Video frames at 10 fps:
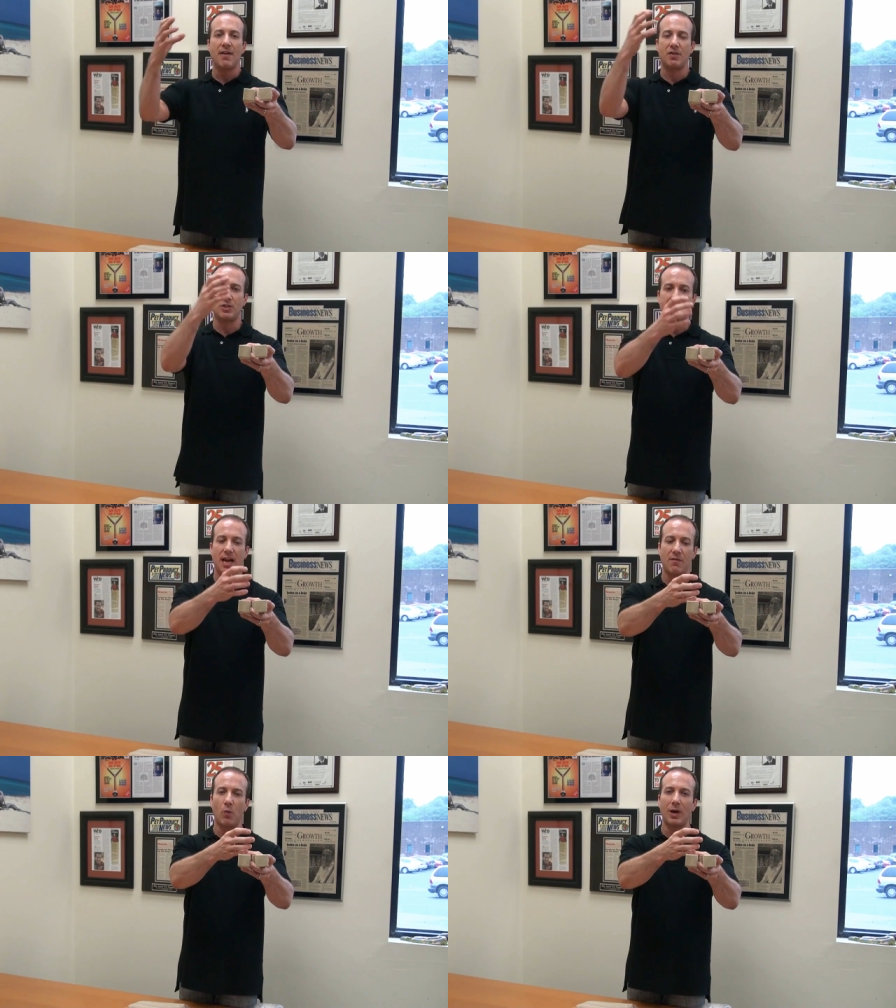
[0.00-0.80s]
if you just
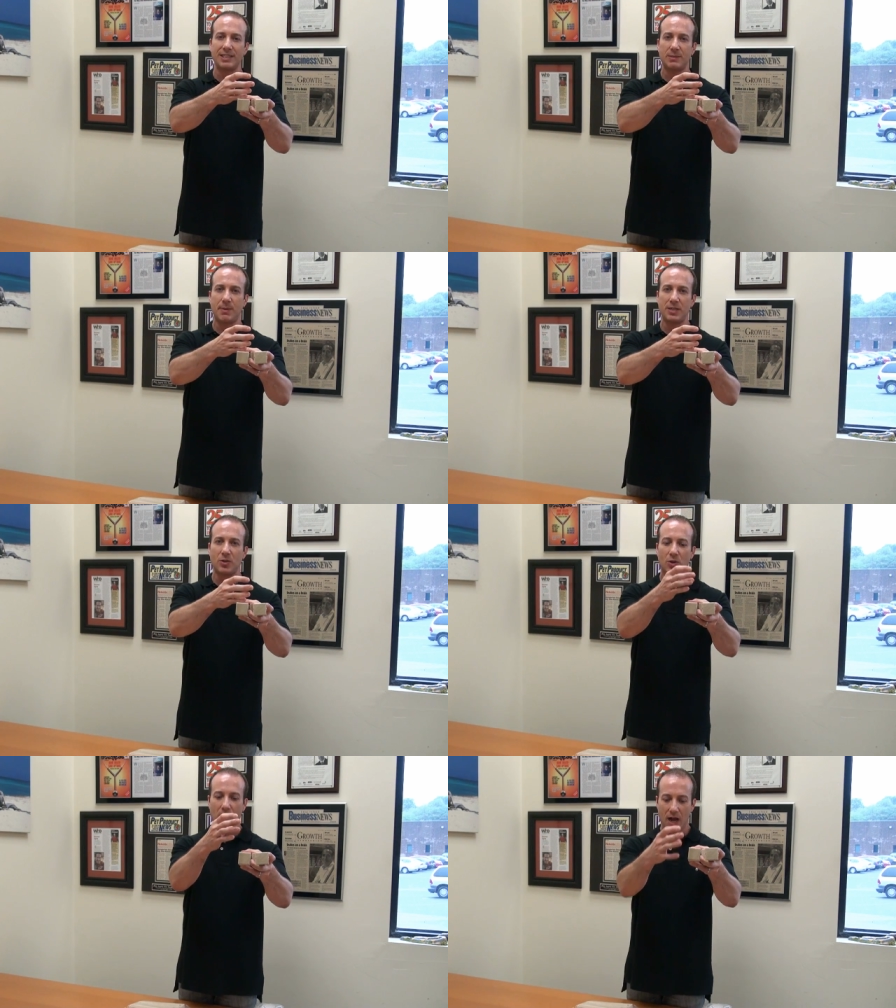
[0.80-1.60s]
have one
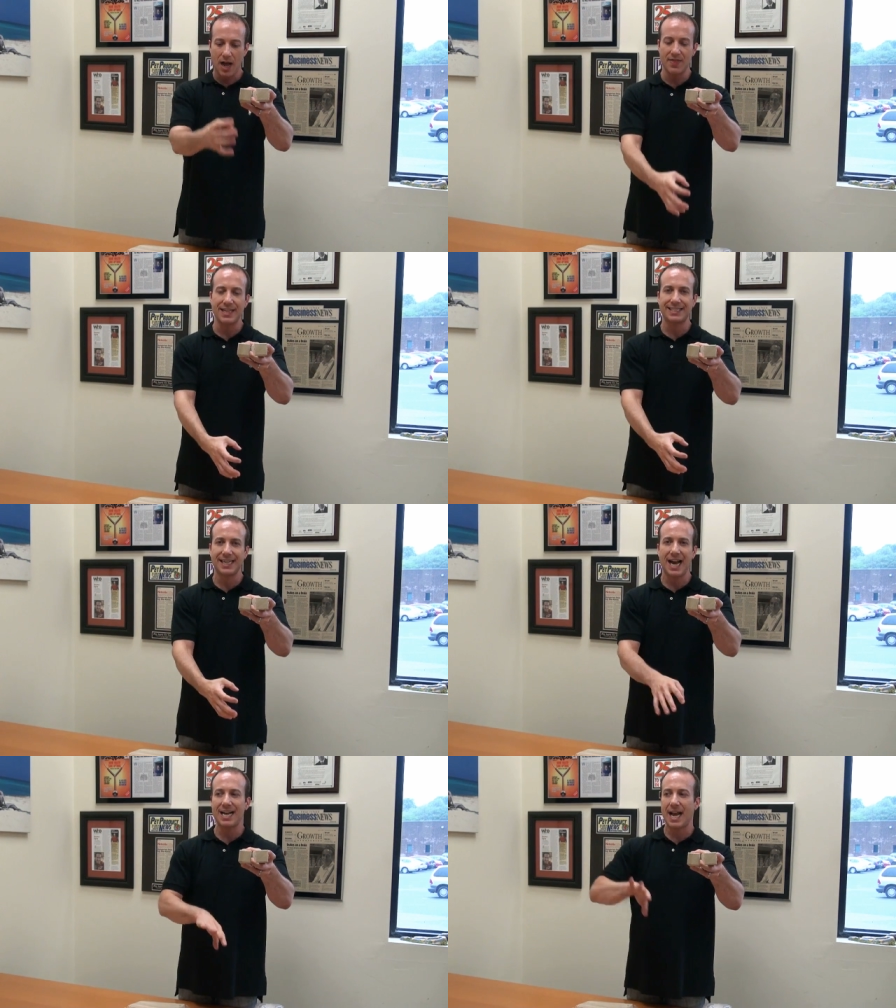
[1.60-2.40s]
spindle on this
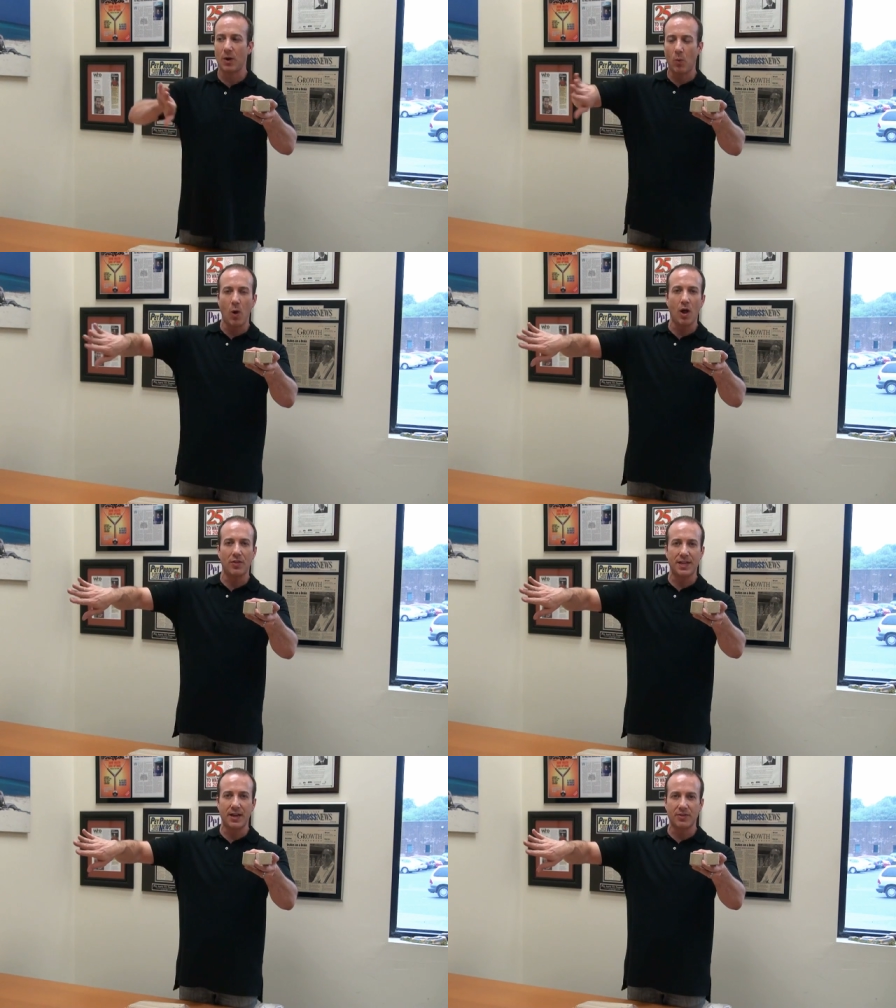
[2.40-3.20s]
side and a
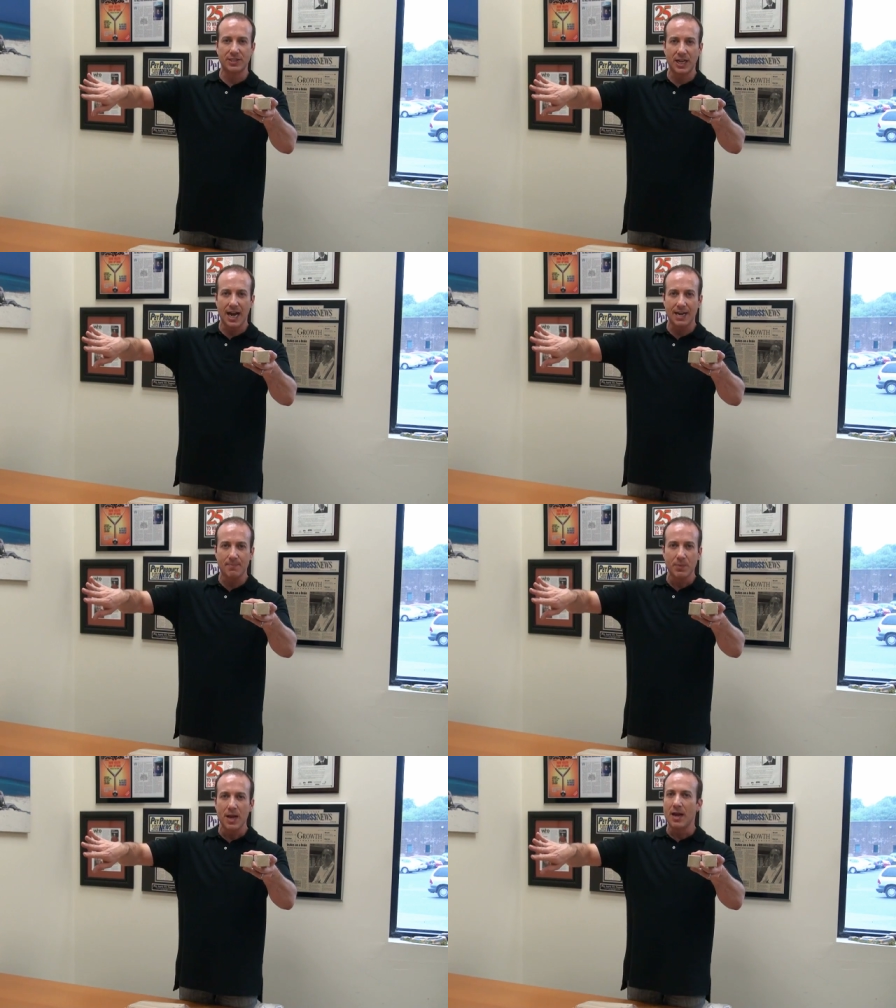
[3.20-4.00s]
wall on the other
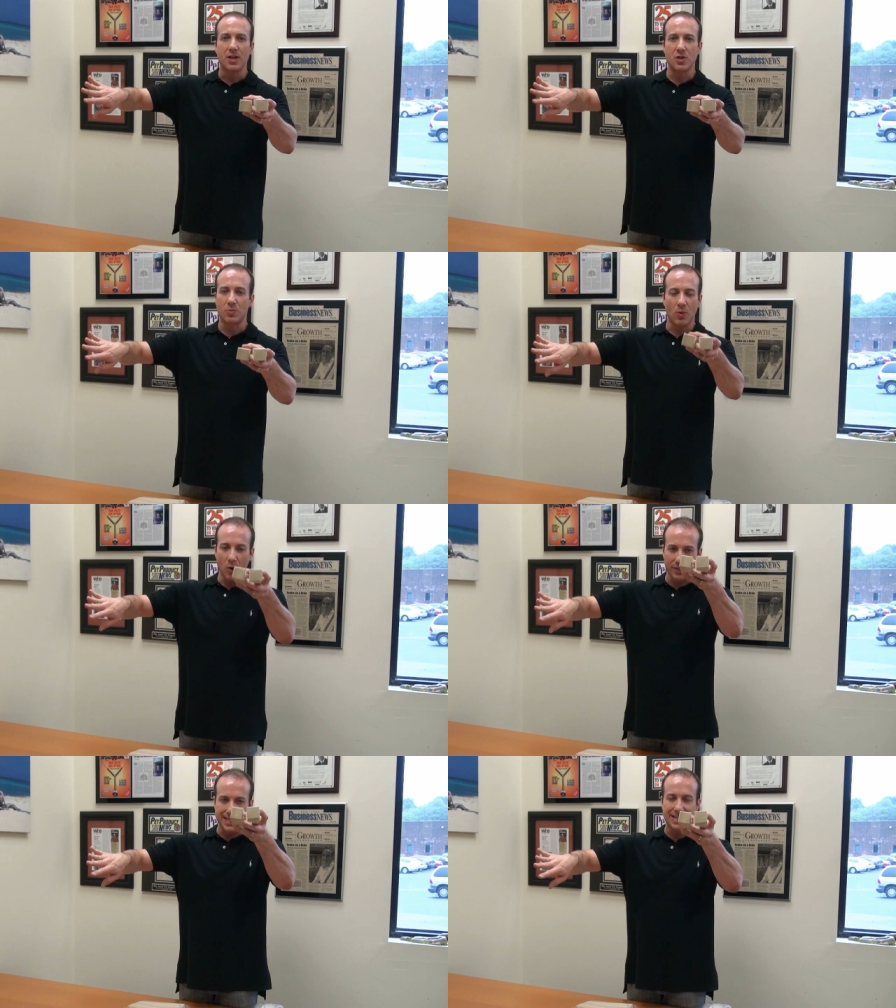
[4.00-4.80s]
side, you
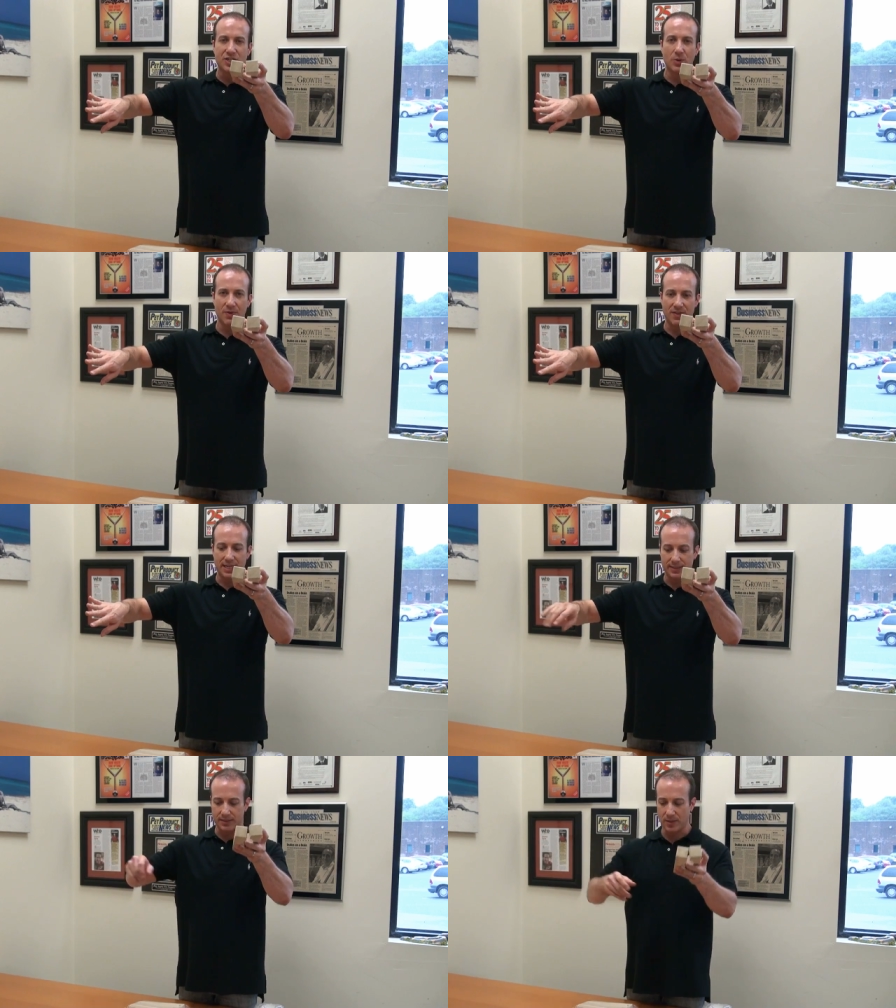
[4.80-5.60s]
only need 2 of
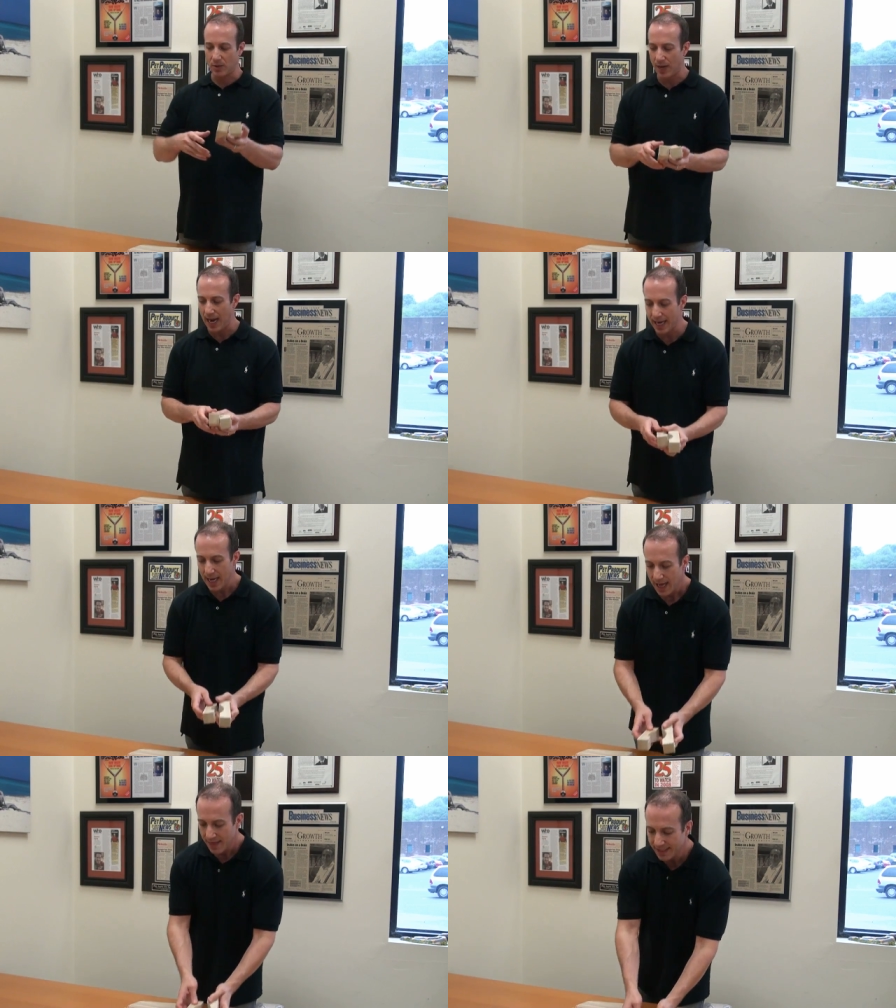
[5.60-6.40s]
these.
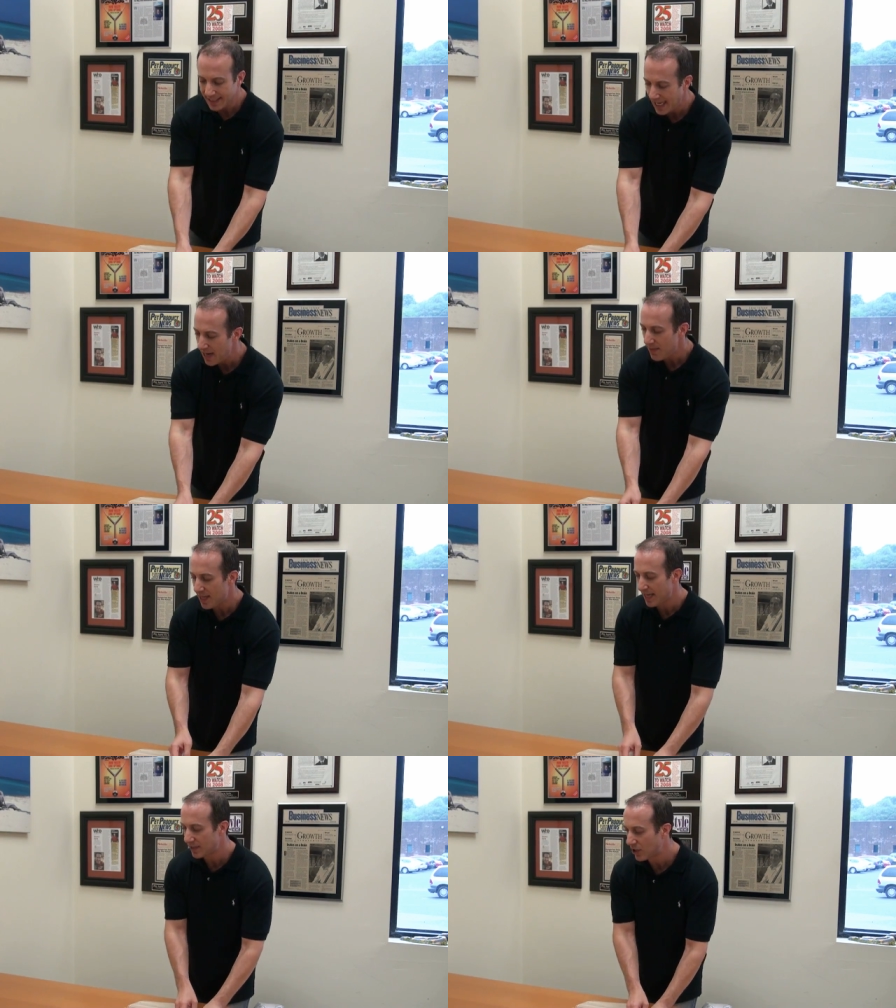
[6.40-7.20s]
Okay? The same
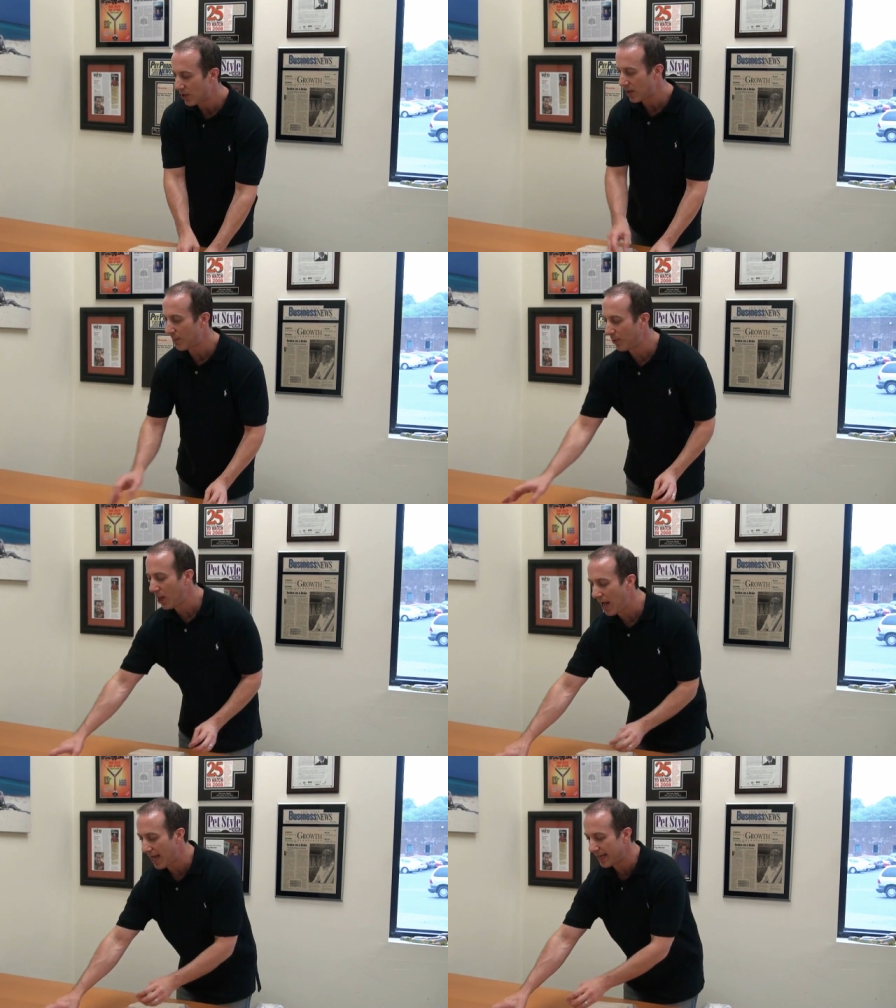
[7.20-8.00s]
thing is going to
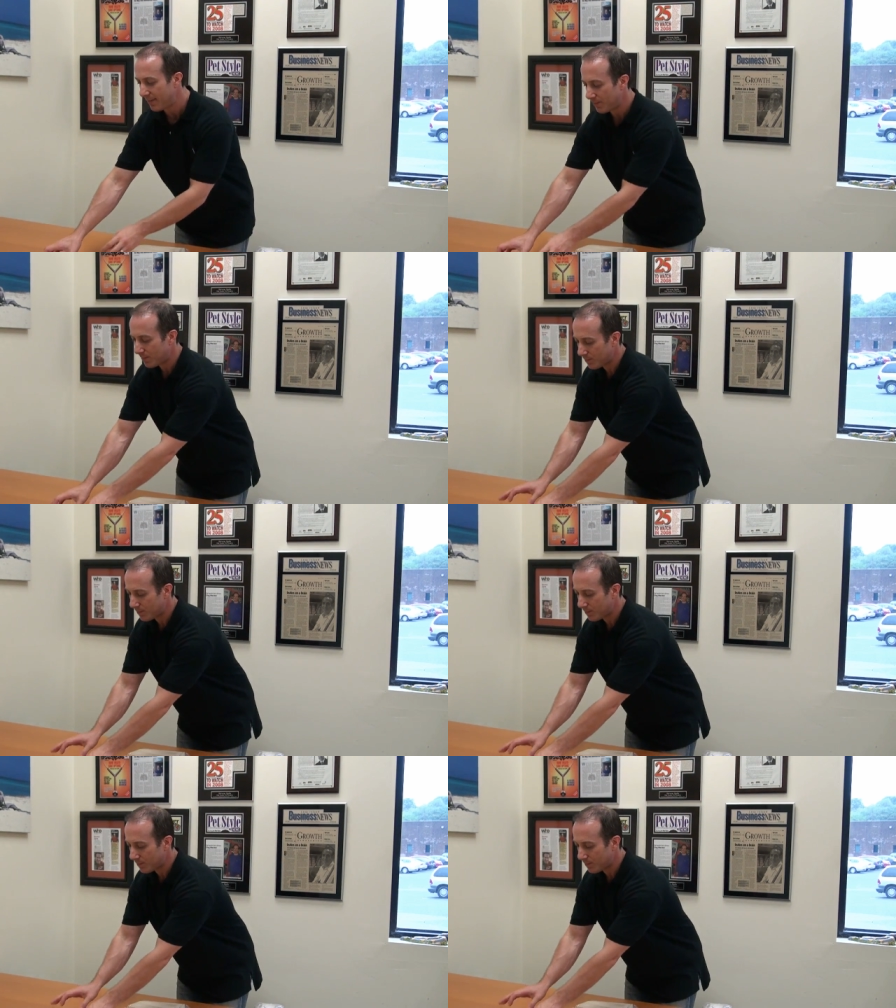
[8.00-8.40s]
apply